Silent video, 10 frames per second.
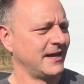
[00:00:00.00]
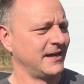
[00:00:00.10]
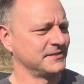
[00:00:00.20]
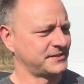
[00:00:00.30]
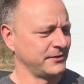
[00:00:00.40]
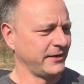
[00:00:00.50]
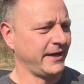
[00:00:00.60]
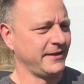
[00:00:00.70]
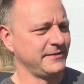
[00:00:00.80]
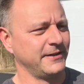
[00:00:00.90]
So
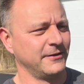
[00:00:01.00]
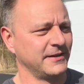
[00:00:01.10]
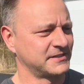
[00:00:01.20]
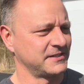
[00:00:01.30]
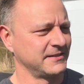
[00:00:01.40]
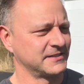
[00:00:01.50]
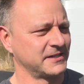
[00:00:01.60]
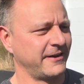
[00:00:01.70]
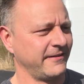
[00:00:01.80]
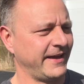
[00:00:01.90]
hey, let's
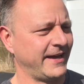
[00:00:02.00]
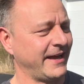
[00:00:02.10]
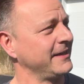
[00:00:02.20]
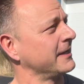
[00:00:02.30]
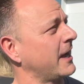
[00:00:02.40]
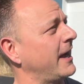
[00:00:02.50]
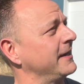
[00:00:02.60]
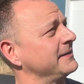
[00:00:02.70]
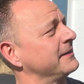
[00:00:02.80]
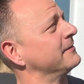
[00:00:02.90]
honor that. I think
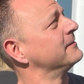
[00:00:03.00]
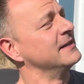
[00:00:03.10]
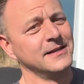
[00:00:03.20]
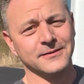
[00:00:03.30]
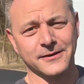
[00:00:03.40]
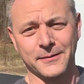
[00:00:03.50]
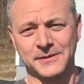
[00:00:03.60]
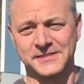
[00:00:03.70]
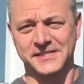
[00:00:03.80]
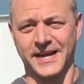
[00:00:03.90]
God, look up in
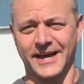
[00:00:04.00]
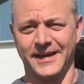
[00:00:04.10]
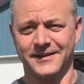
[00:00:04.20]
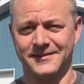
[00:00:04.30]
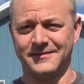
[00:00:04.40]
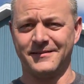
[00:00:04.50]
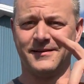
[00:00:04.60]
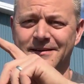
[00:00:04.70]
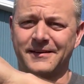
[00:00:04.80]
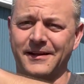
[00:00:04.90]
the sky.
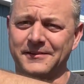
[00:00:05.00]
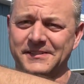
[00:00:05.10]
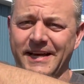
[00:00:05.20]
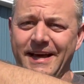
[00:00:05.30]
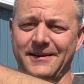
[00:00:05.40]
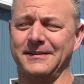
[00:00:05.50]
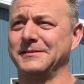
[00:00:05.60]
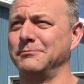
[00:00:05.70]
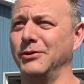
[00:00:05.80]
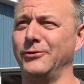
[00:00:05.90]
What color is that?
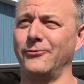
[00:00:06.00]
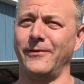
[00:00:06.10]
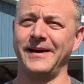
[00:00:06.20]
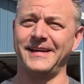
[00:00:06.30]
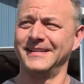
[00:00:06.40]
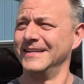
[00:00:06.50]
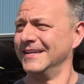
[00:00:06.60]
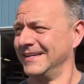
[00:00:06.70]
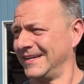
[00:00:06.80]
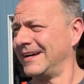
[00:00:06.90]
Blue and white.
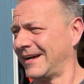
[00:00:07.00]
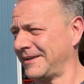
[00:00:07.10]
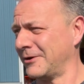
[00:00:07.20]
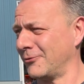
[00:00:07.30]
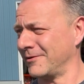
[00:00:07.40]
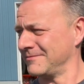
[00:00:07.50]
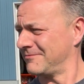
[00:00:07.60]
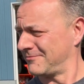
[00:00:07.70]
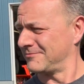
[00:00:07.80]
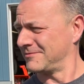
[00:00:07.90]
I know
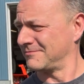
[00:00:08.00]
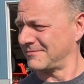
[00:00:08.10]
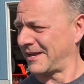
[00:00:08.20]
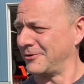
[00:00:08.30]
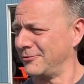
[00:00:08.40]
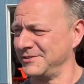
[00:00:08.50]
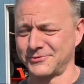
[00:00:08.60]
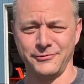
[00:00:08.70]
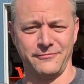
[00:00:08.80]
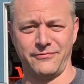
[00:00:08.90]
who he's
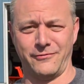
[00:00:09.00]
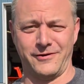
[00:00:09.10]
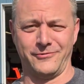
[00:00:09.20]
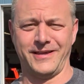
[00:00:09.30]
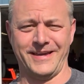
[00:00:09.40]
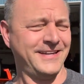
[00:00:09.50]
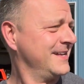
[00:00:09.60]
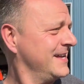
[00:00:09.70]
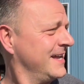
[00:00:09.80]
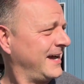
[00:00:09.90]
rooting for, okay?
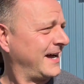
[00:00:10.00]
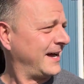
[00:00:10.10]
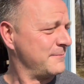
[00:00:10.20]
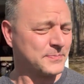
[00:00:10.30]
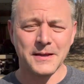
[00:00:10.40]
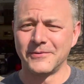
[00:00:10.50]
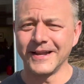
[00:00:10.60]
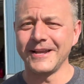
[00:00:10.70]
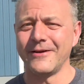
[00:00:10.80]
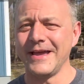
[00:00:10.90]
But at
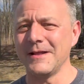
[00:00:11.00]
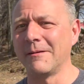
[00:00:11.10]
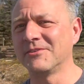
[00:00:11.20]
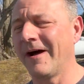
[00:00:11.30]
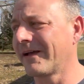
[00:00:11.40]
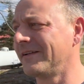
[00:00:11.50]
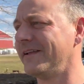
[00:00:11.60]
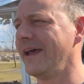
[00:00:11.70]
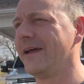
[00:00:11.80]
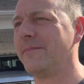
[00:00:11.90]
any rate, I'm talking
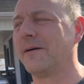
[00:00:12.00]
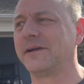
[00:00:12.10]
today about my